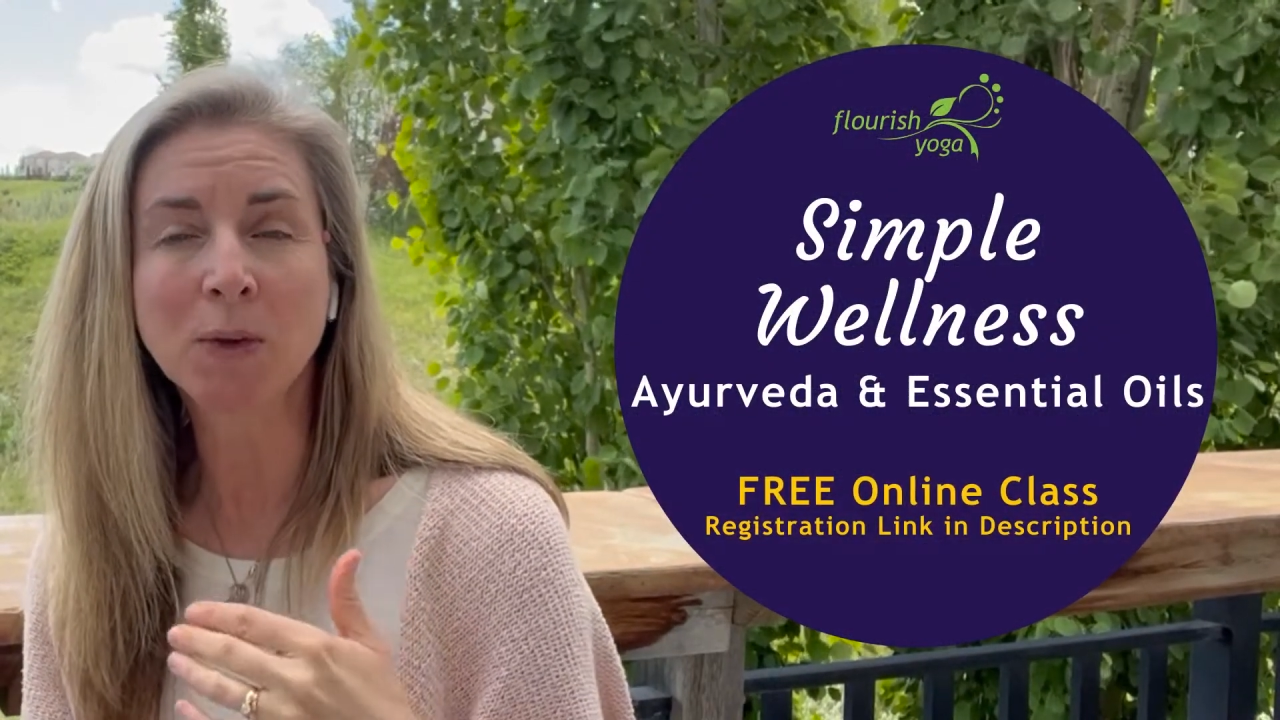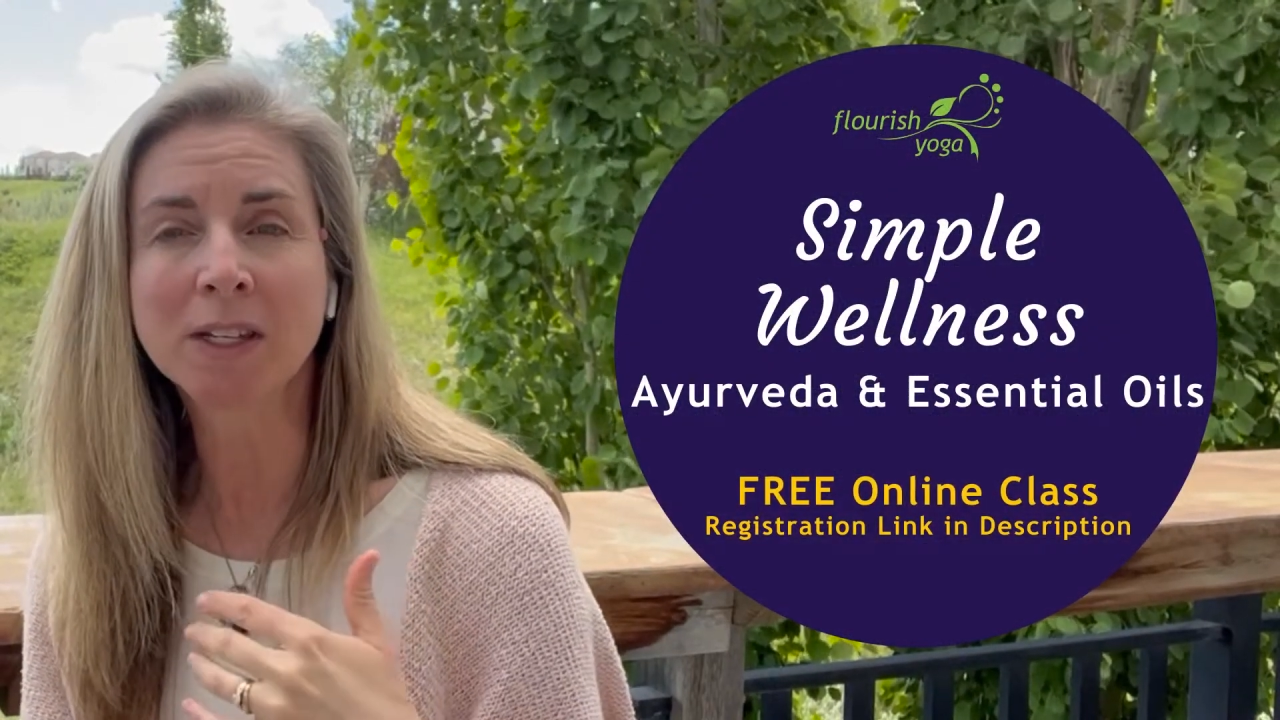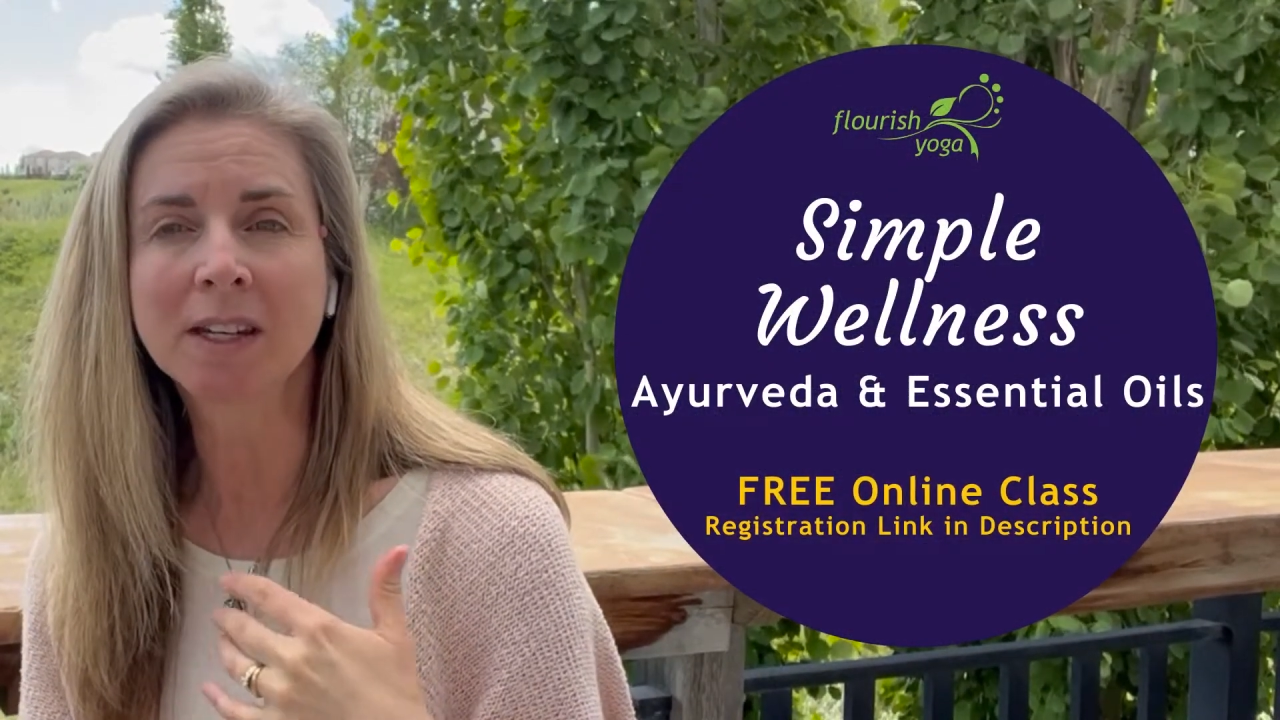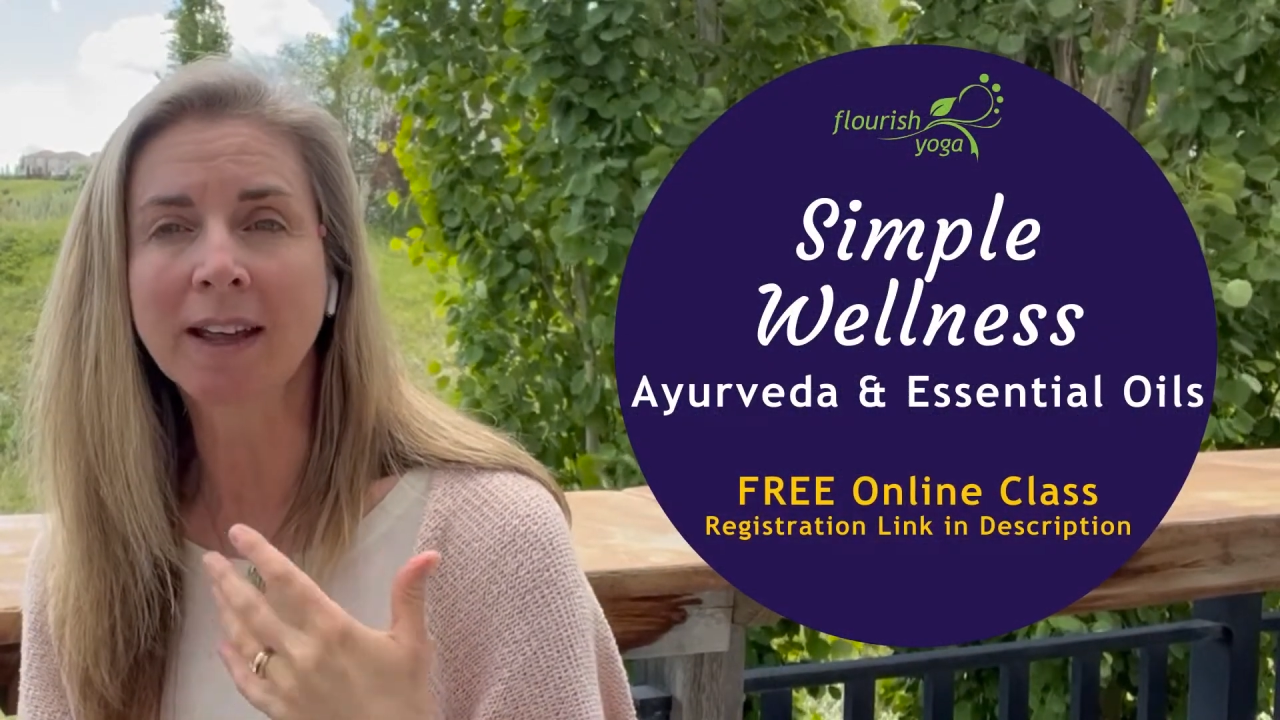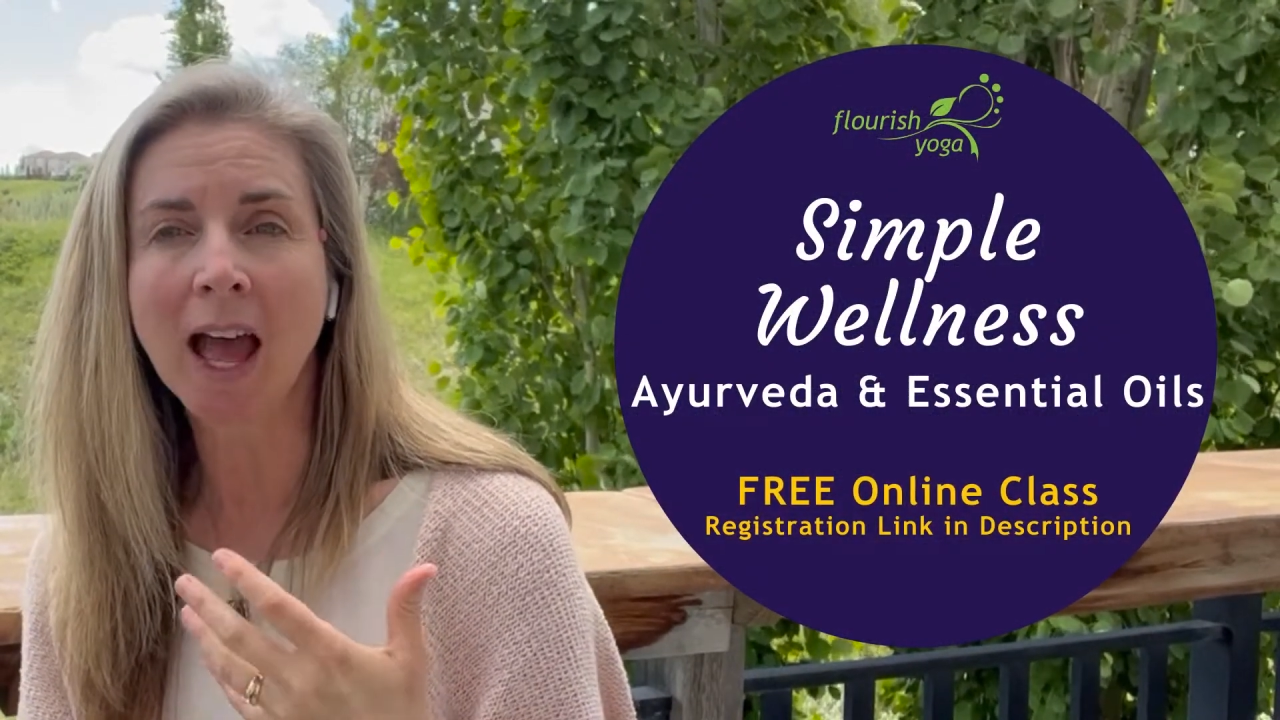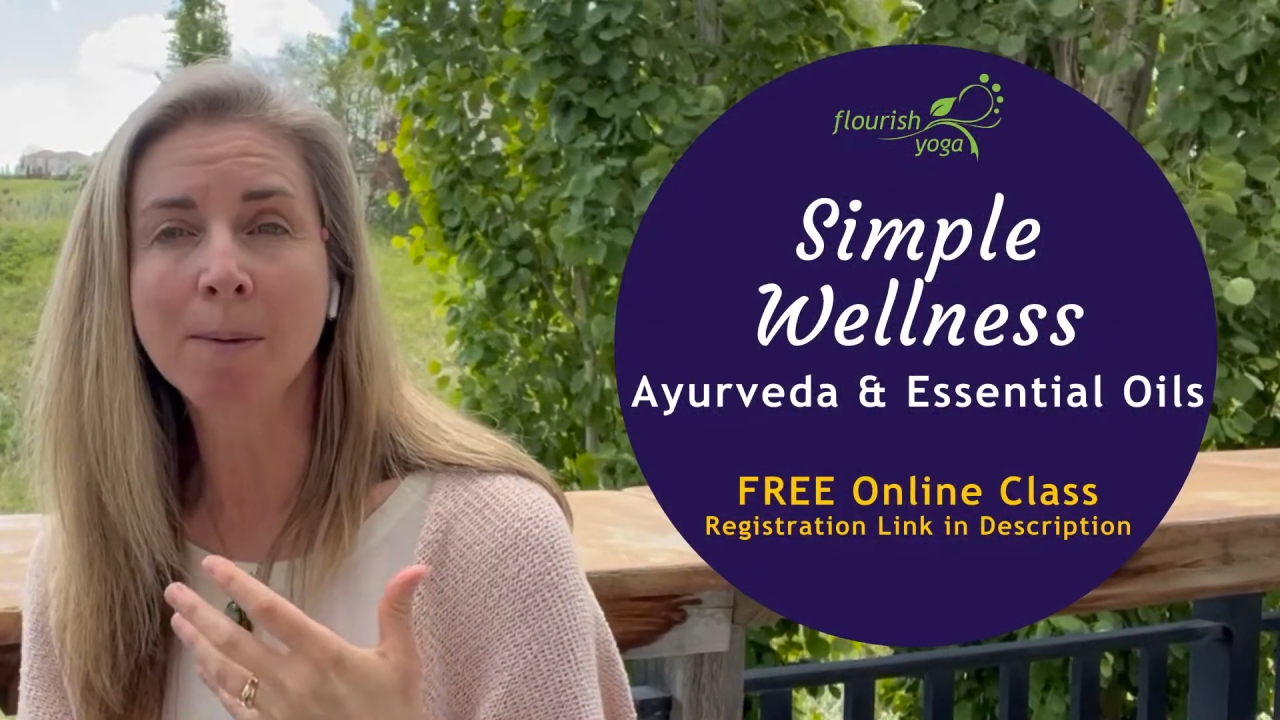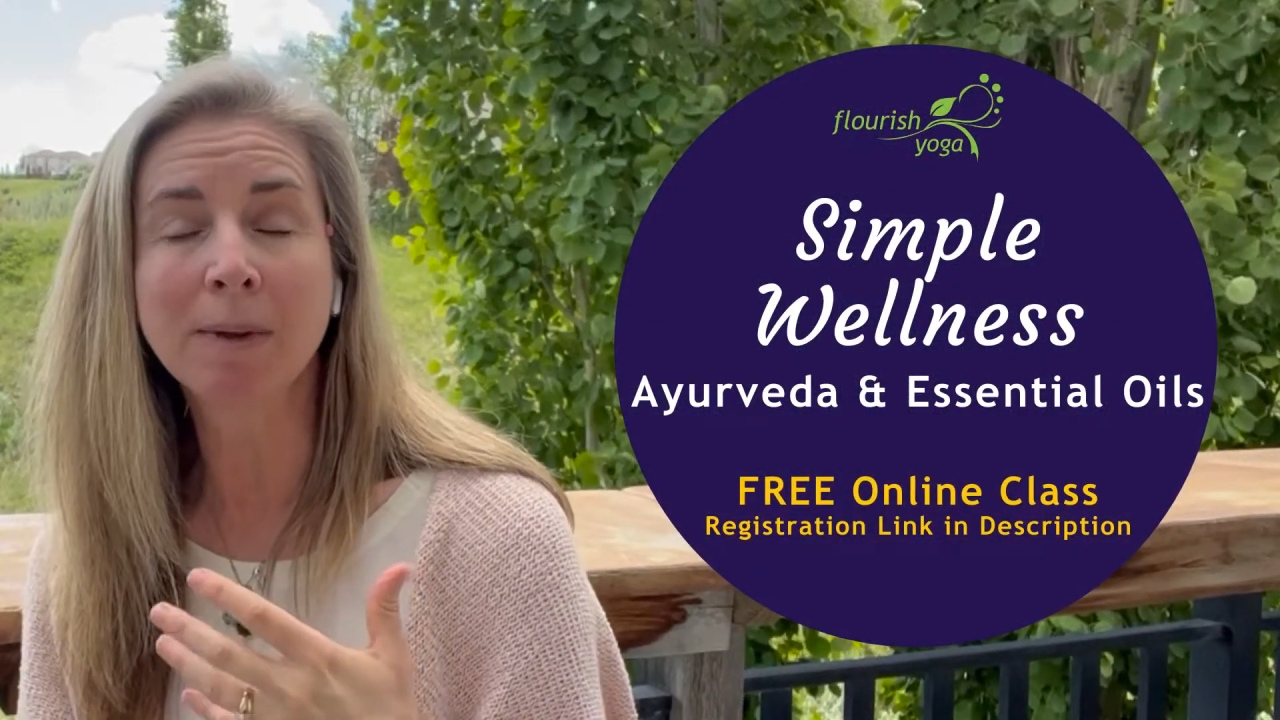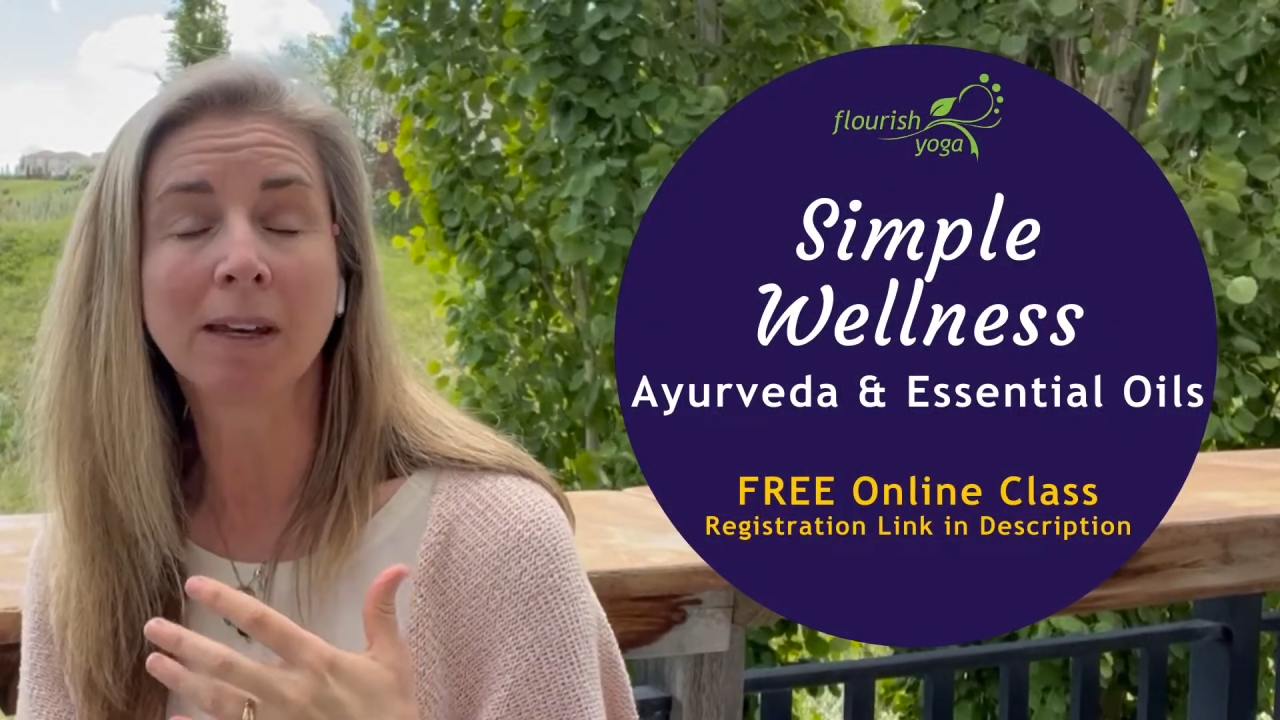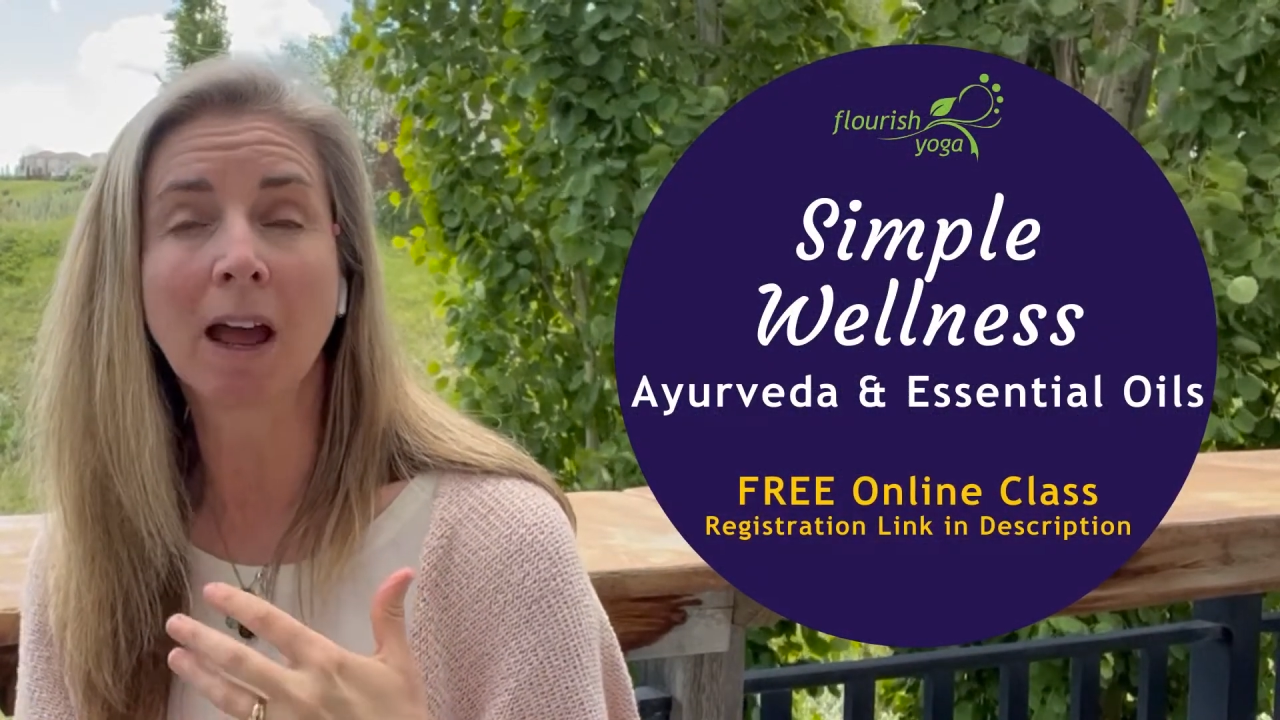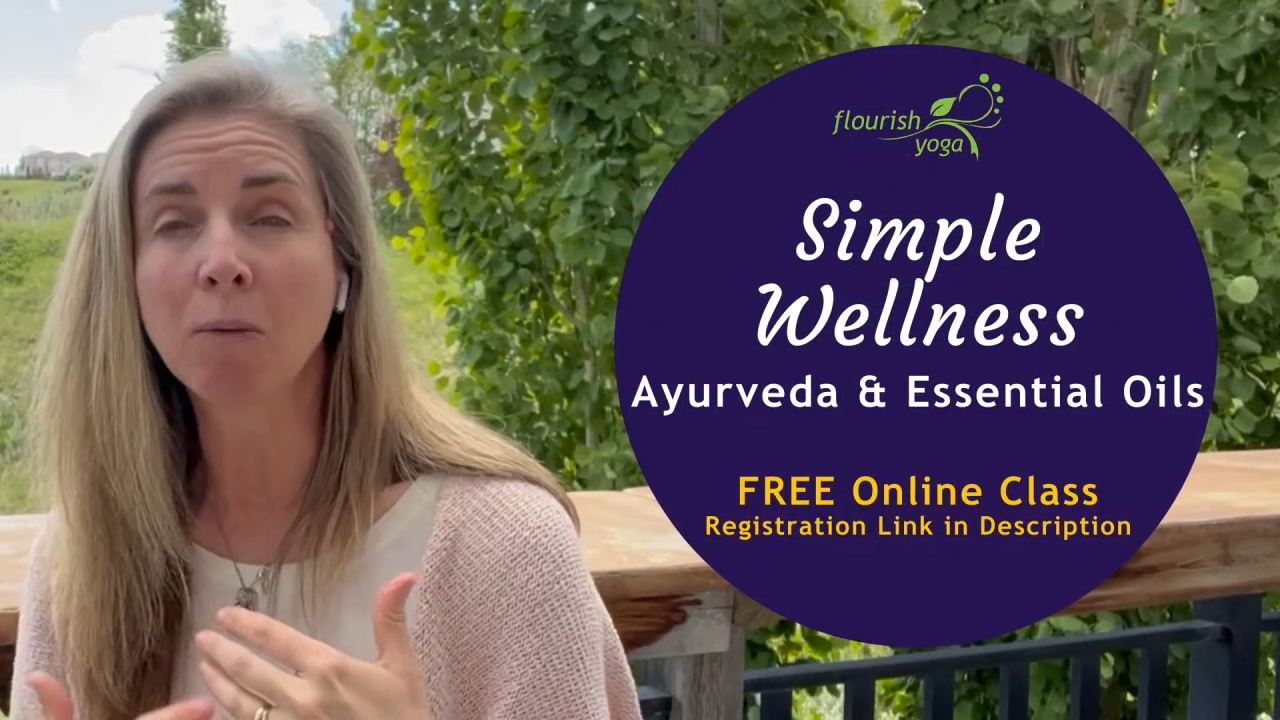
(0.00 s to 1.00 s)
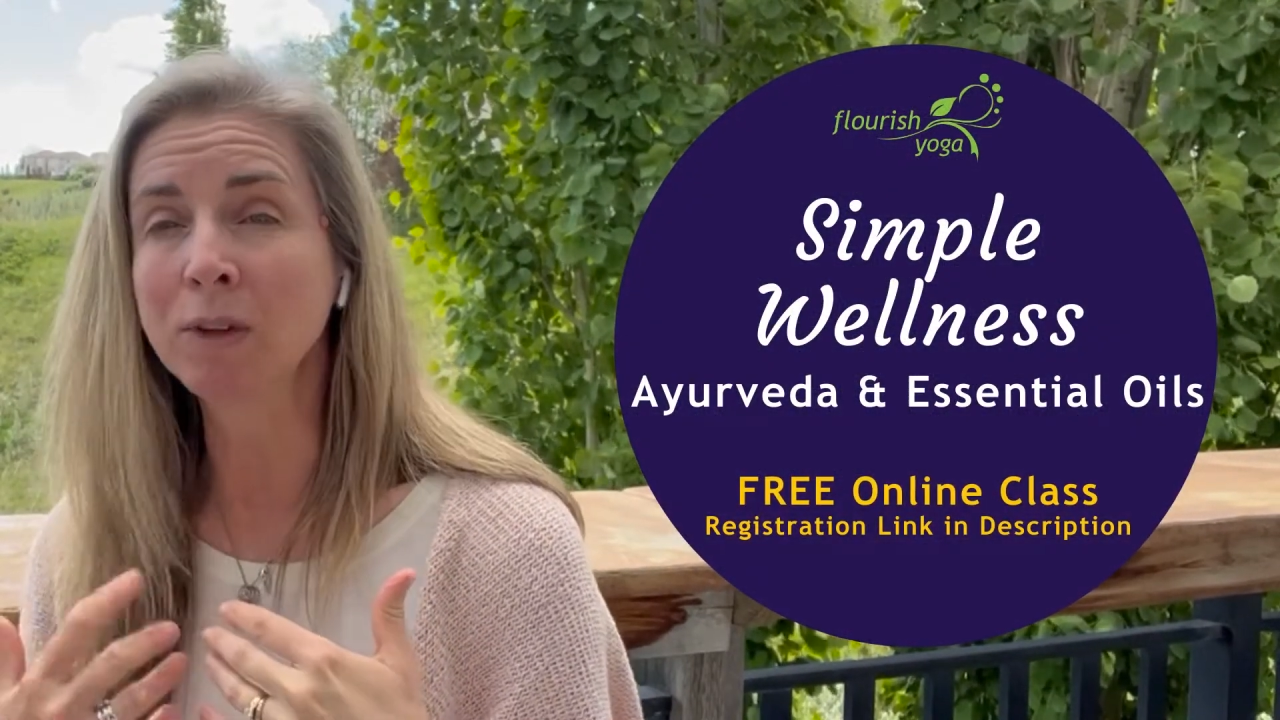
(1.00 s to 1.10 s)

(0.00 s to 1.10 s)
get to come and